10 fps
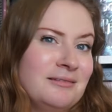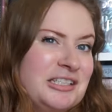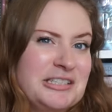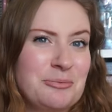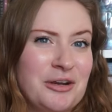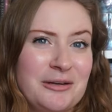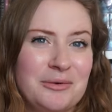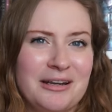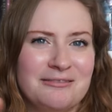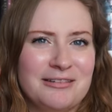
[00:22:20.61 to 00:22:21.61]
disappointed
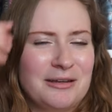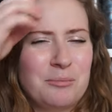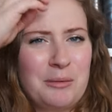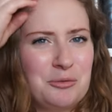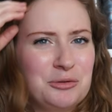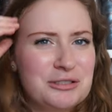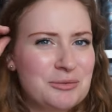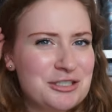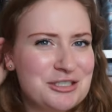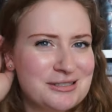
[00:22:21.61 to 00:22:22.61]
when I like my mood
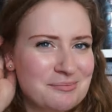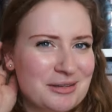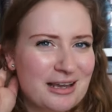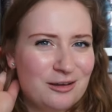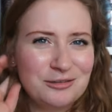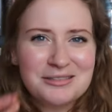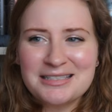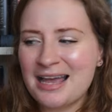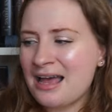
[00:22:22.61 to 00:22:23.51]
switched to something else.